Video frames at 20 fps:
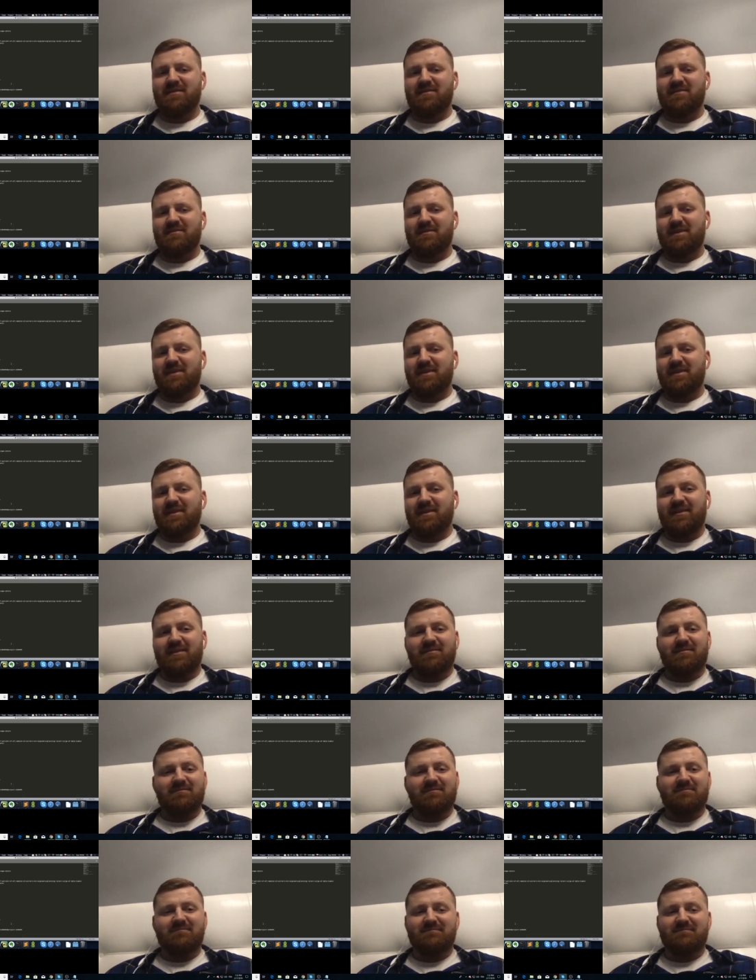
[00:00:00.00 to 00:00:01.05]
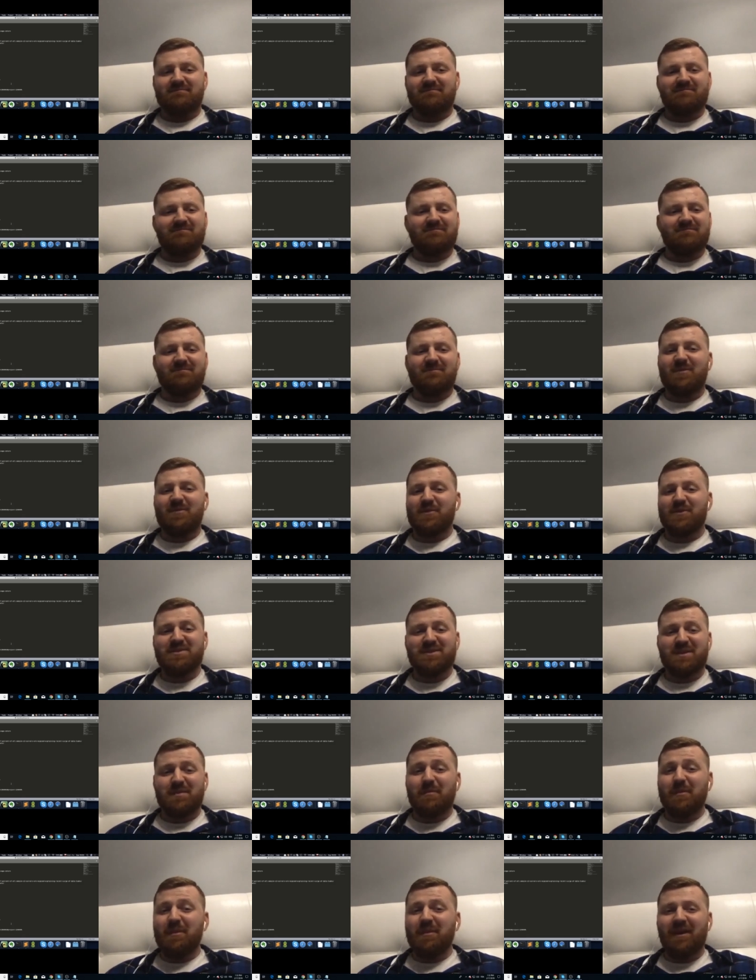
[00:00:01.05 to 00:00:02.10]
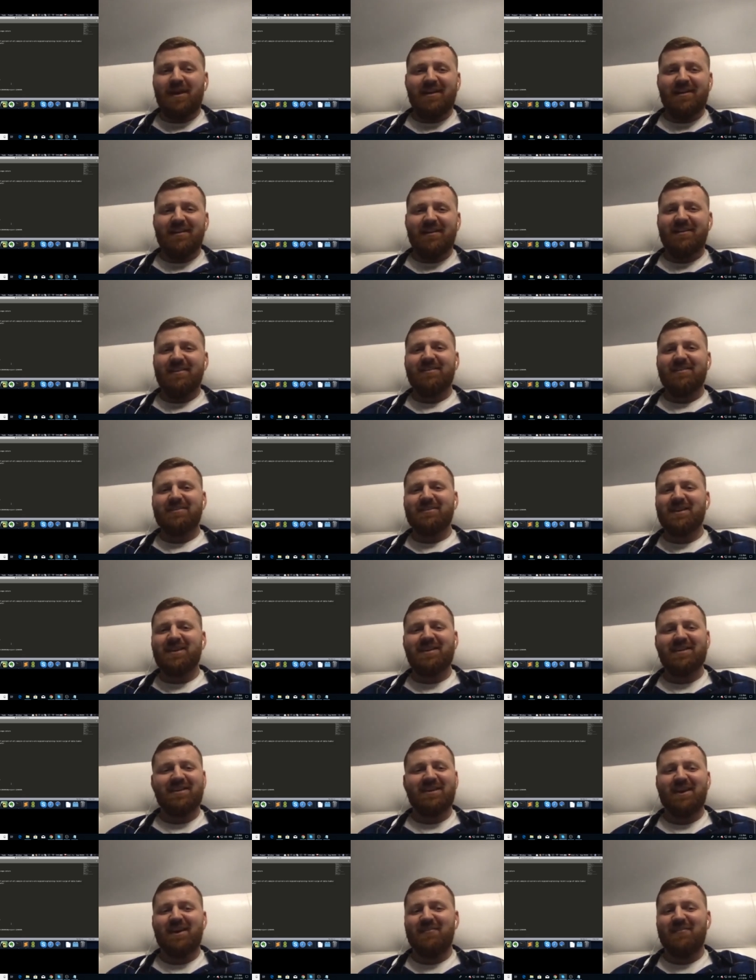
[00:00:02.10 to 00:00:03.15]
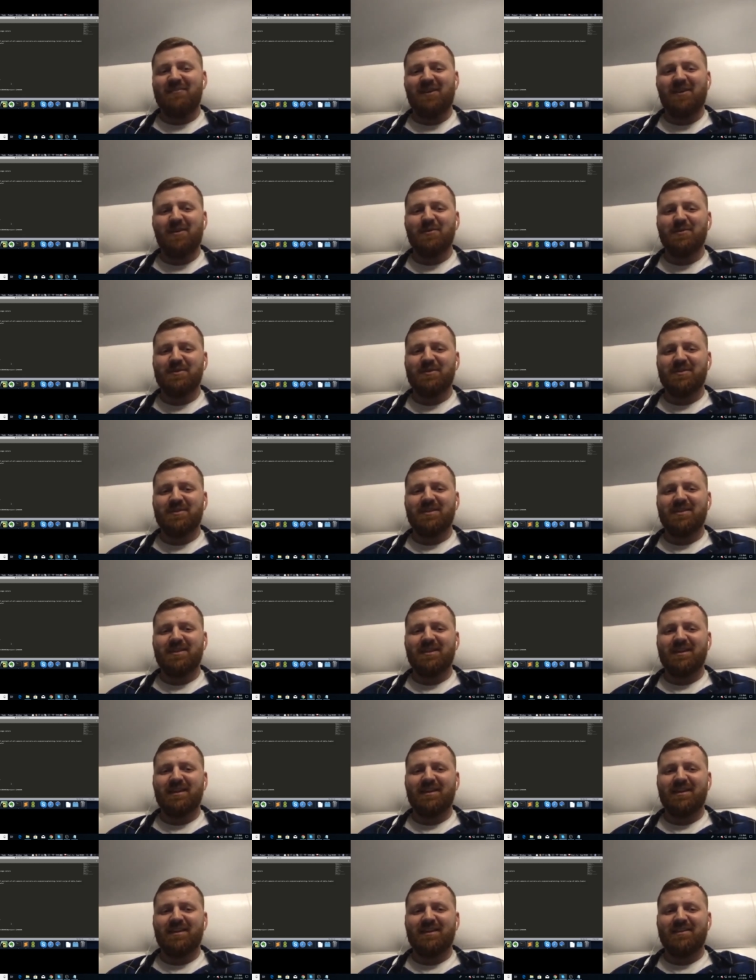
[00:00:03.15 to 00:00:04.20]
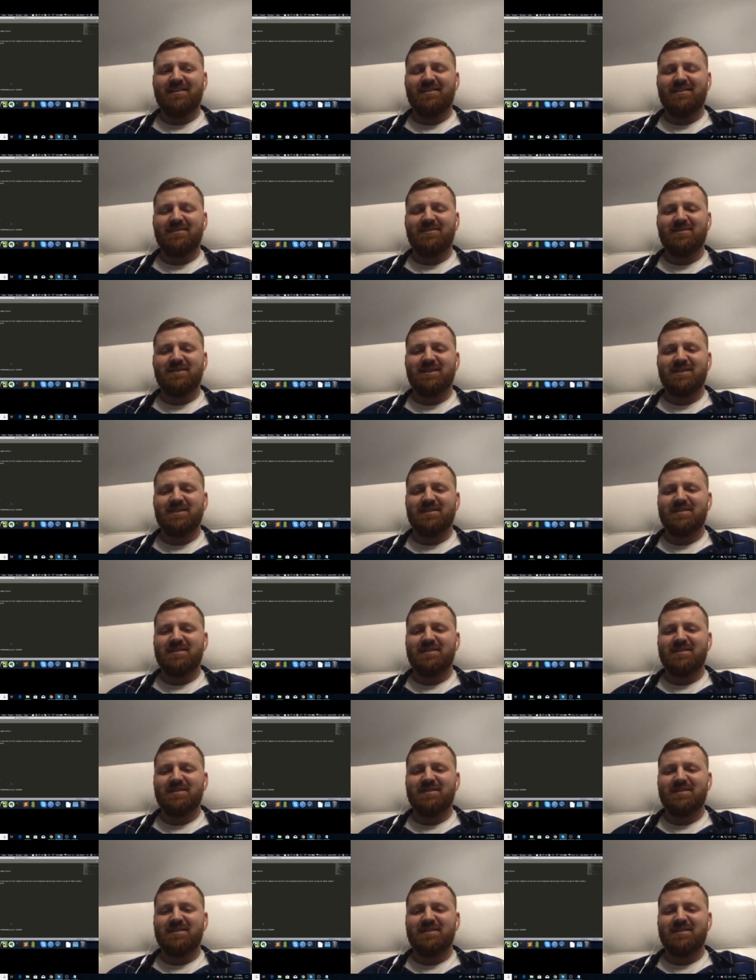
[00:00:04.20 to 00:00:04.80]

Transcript: For example, I found a